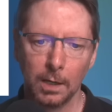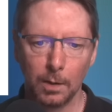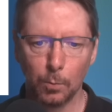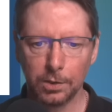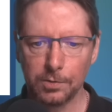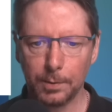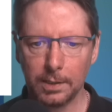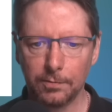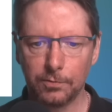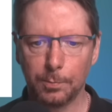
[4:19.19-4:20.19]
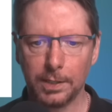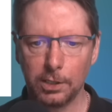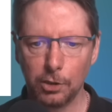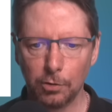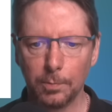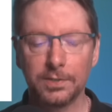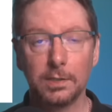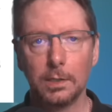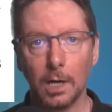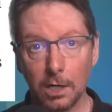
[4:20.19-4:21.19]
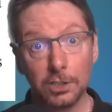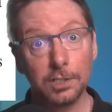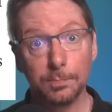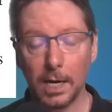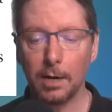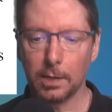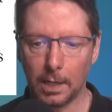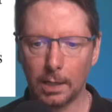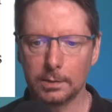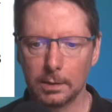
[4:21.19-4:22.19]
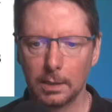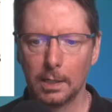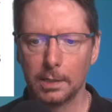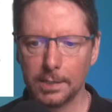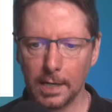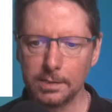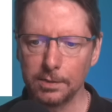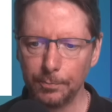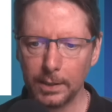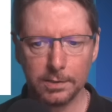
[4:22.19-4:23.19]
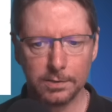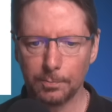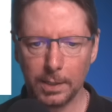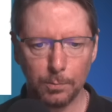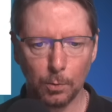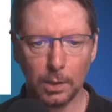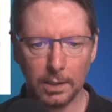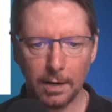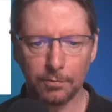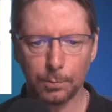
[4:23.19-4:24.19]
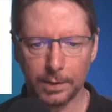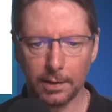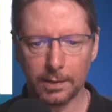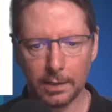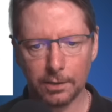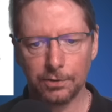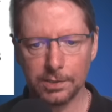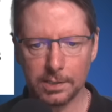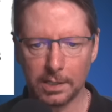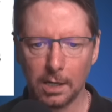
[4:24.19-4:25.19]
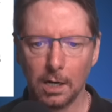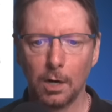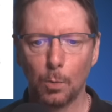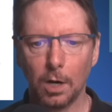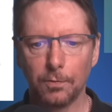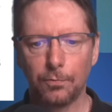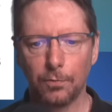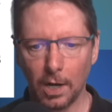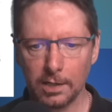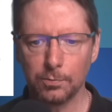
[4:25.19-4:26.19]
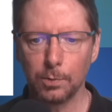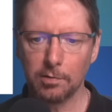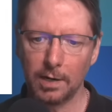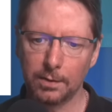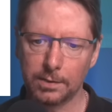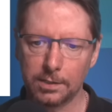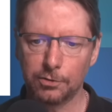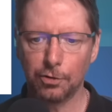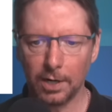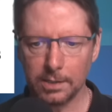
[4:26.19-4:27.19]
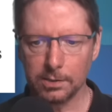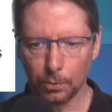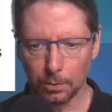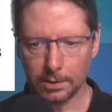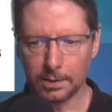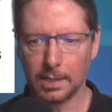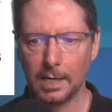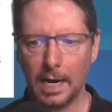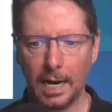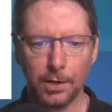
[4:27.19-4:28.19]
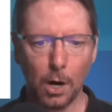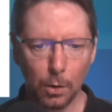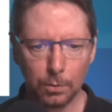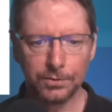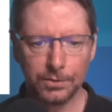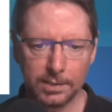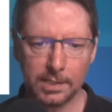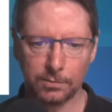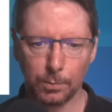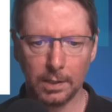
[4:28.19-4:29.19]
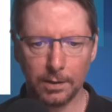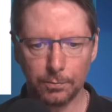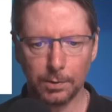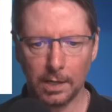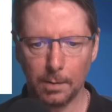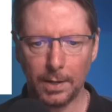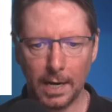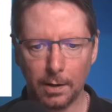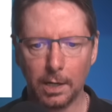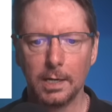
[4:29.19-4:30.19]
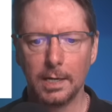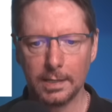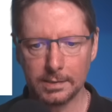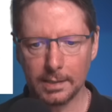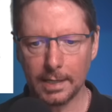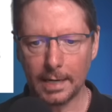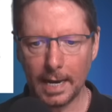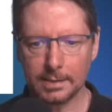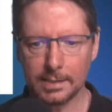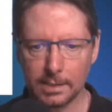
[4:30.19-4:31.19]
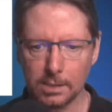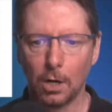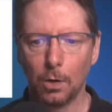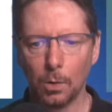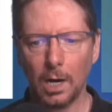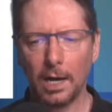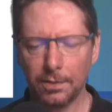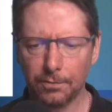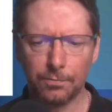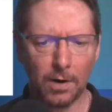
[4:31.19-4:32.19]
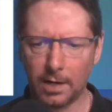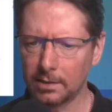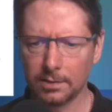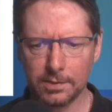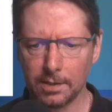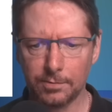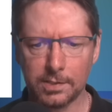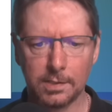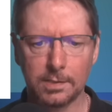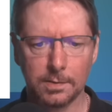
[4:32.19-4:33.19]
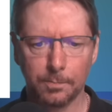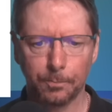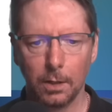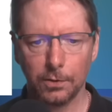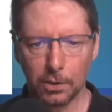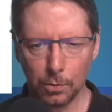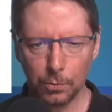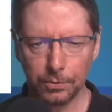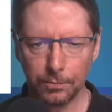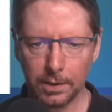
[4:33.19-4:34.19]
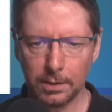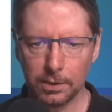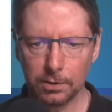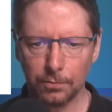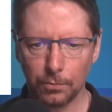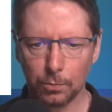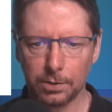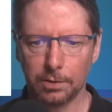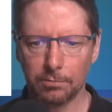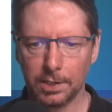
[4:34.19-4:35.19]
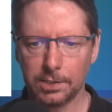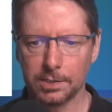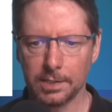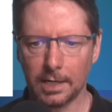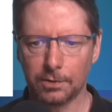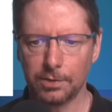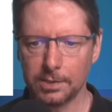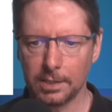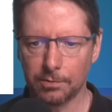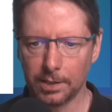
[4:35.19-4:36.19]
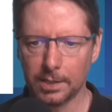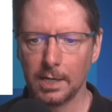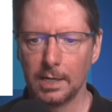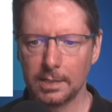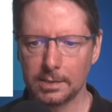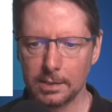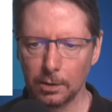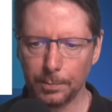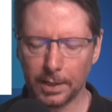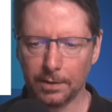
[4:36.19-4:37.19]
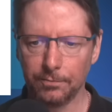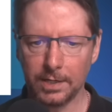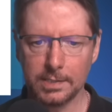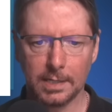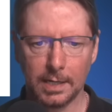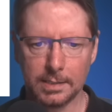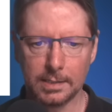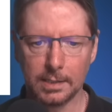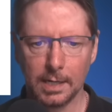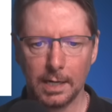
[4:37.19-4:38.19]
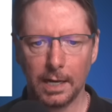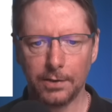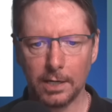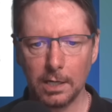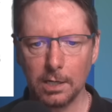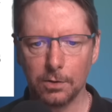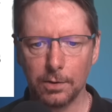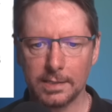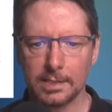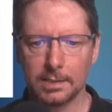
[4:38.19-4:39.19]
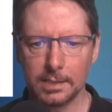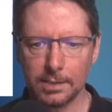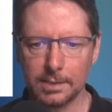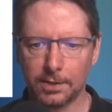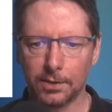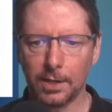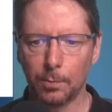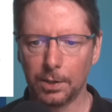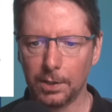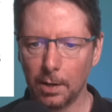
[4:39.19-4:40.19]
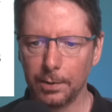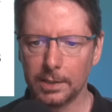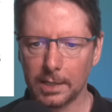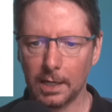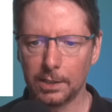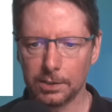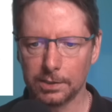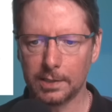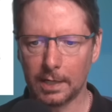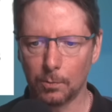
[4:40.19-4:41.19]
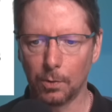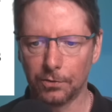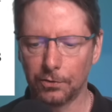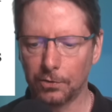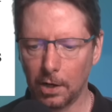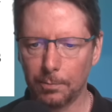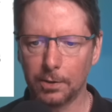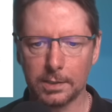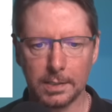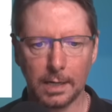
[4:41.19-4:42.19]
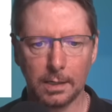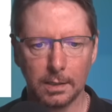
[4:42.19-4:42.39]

In what is believed to be Europe's largest power cut, tens of millions of people were left without electricity, while flights were grounded, trains halted, and whole cities were left without power, internet access, or other vital services. The cause of the initial fault in the region's electricity grid is still being investigated, and the EU has insisted that there were no indications that it was a cyber attack.